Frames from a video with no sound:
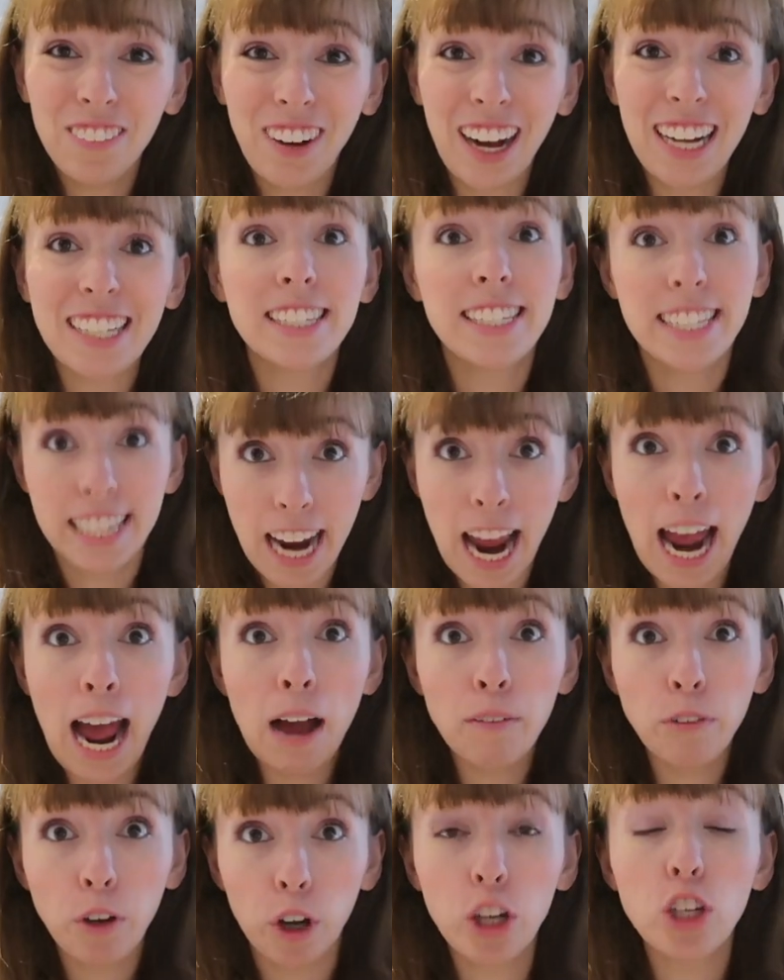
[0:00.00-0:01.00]
everyone. Today
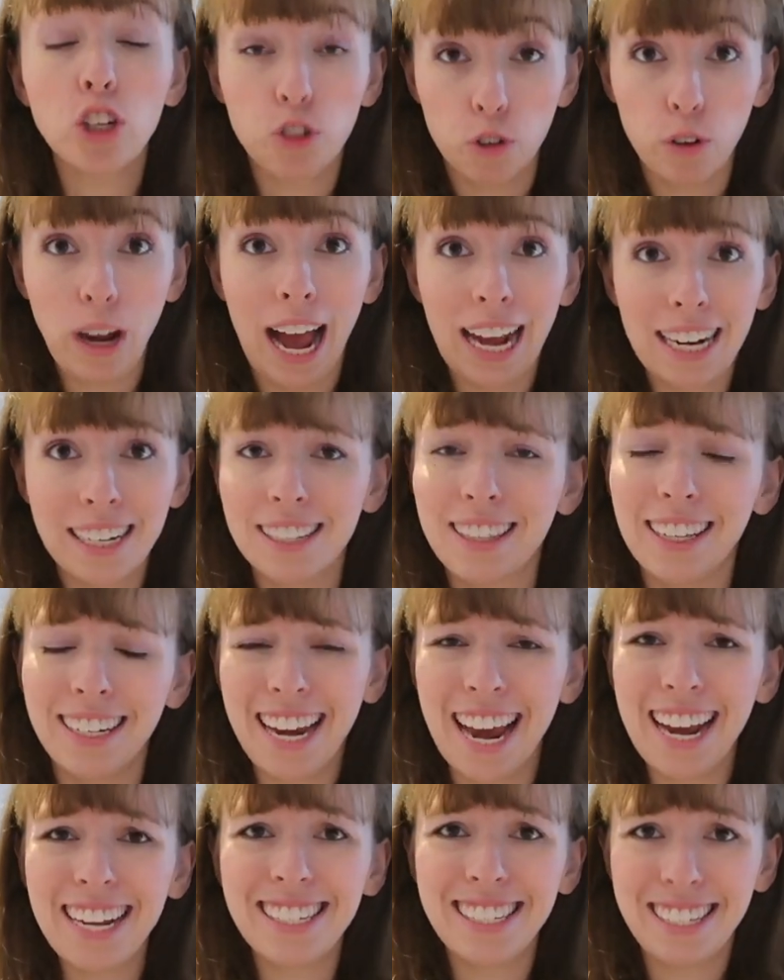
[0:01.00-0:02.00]
I'm going to react to the
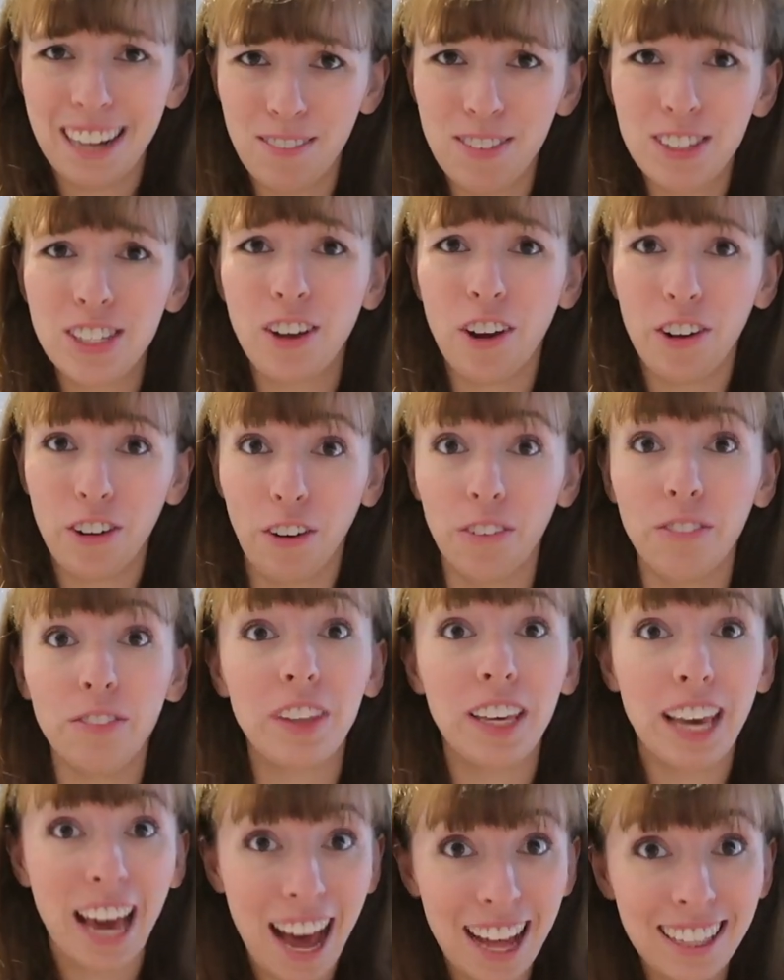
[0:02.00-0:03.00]
next episode of
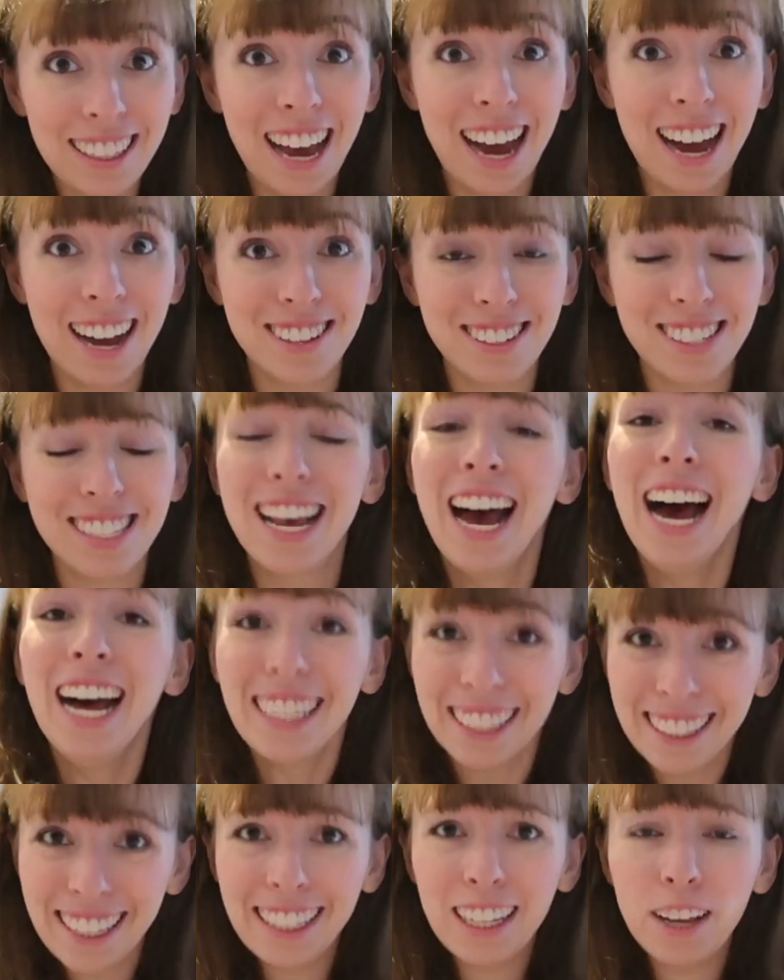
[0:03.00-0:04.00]
The Owl House.
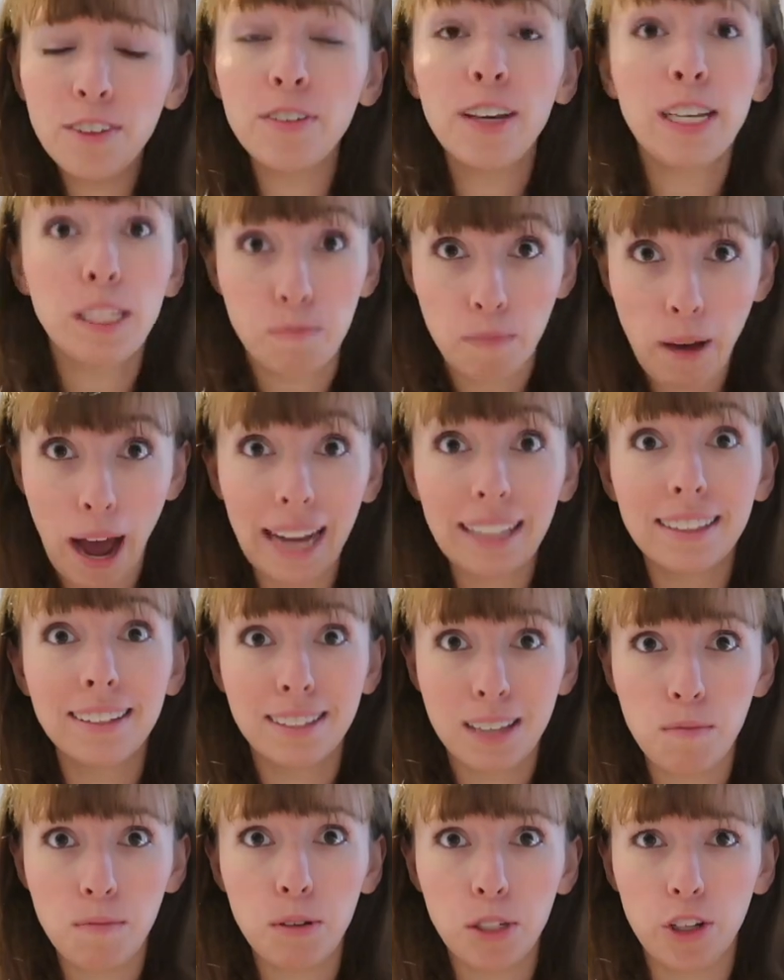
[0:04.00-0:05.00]
Lilith is back
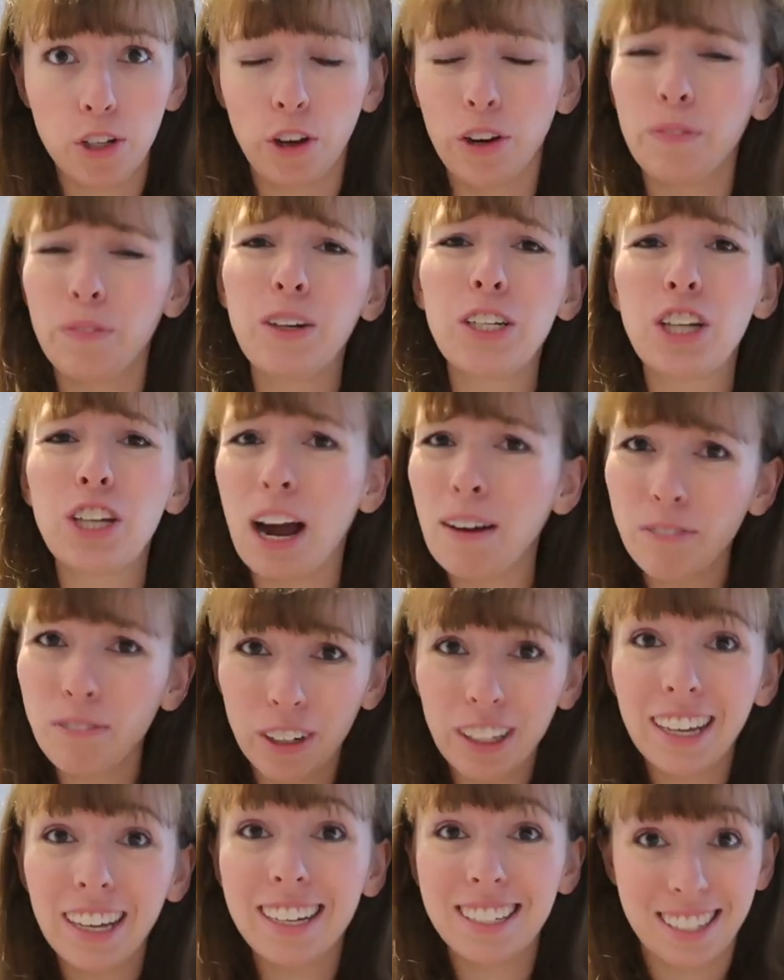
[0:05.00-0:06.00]
this episode, which I'm
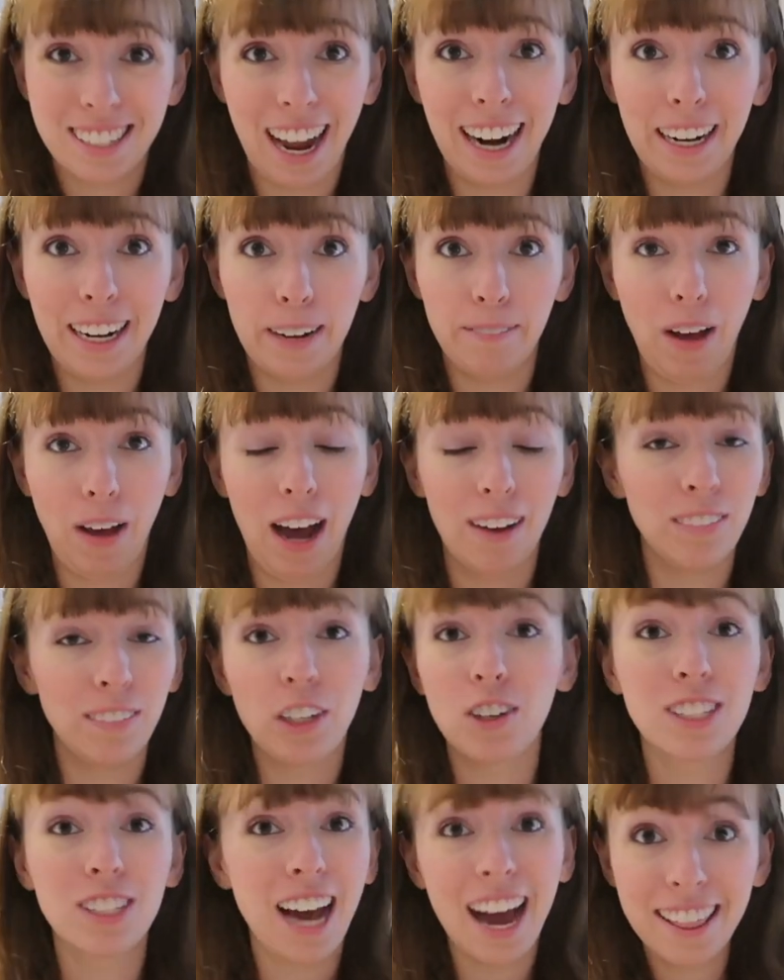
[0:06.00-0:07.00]
really excited about
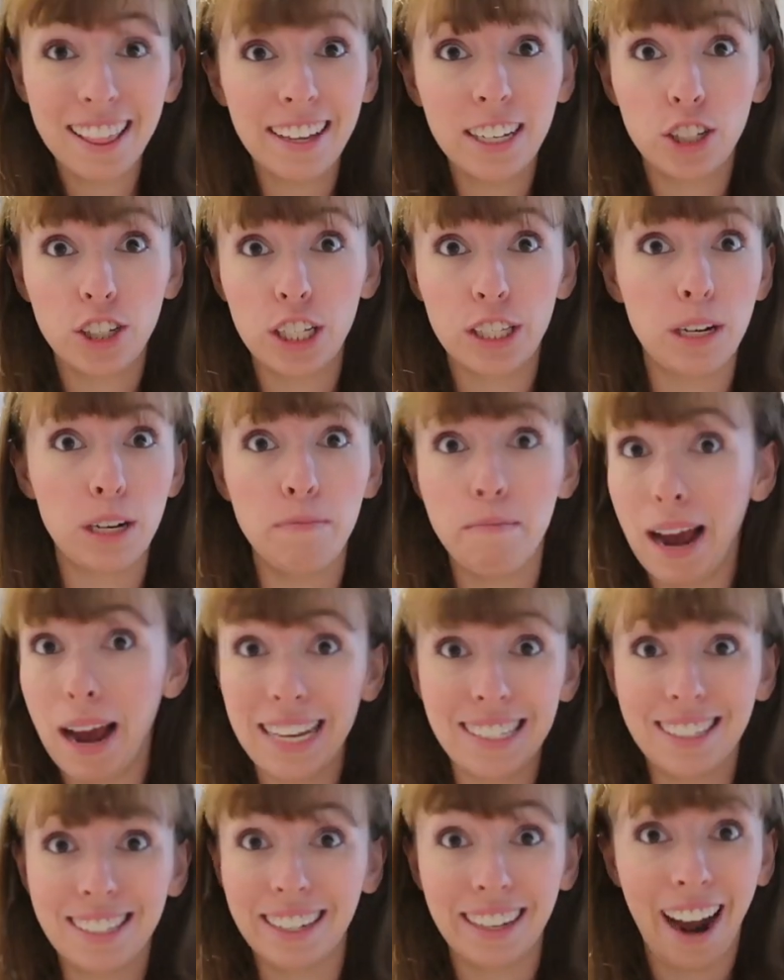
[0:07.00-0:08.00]
because I think she's an
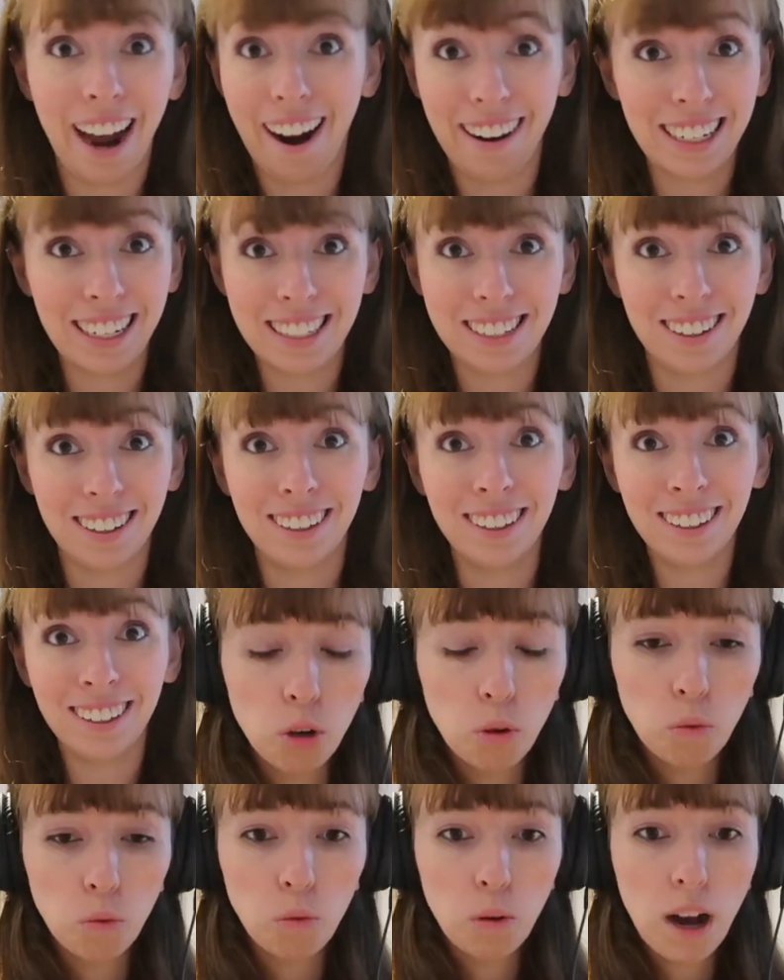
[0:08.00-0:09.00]
amazing character.
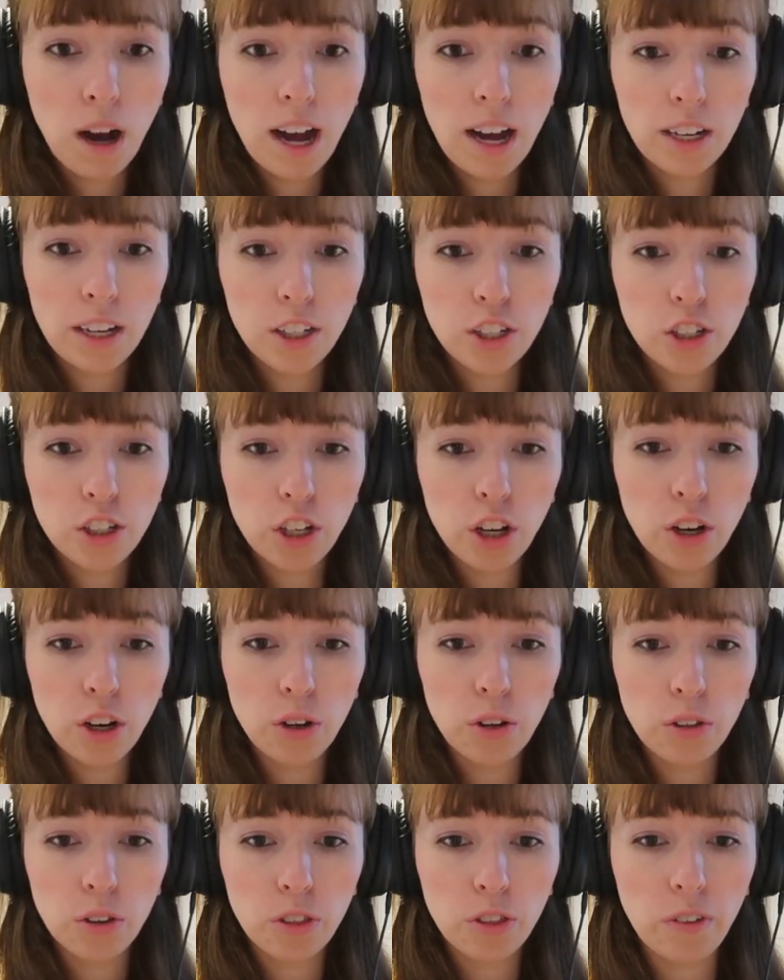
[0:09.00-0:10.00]
One,
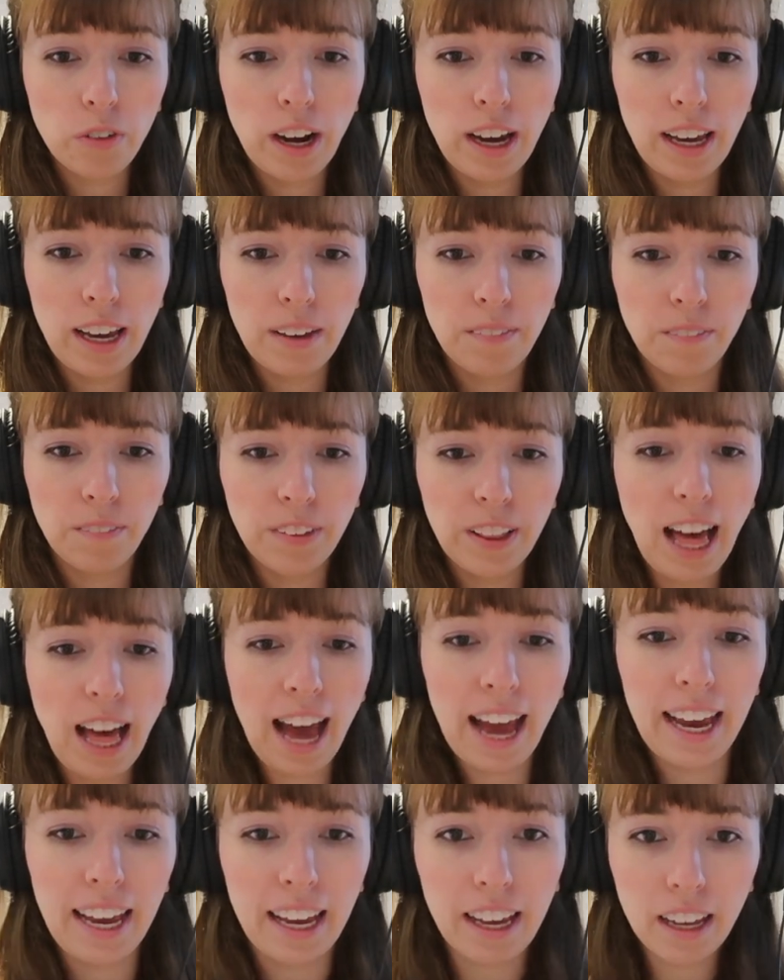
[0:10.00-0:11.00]
two, three,
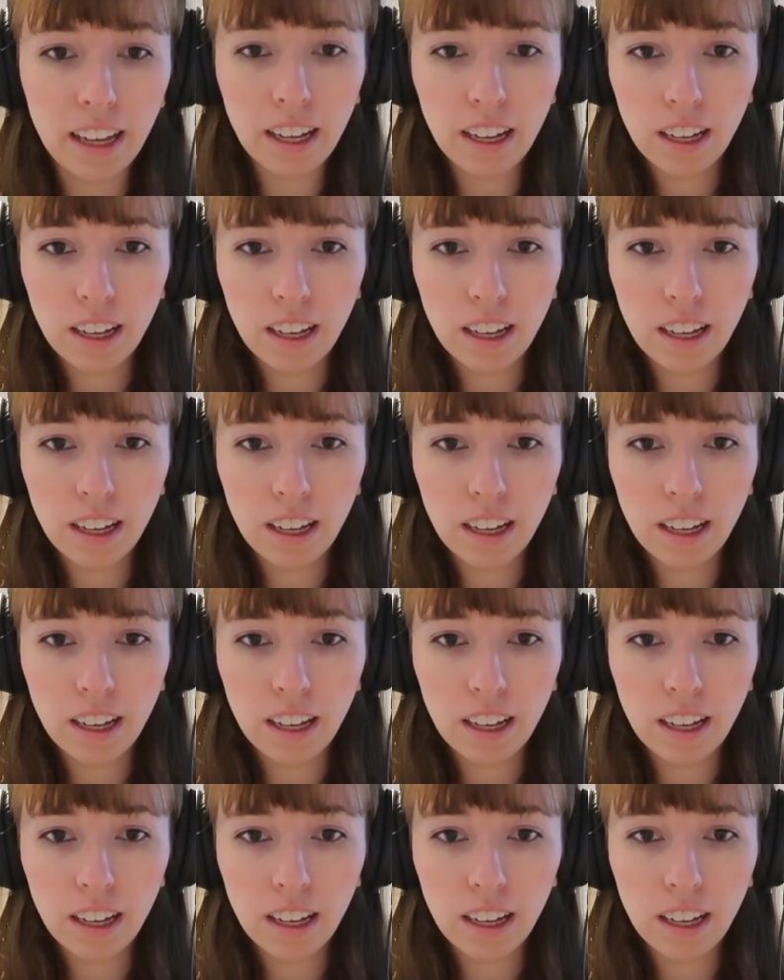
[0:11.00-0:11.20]
play!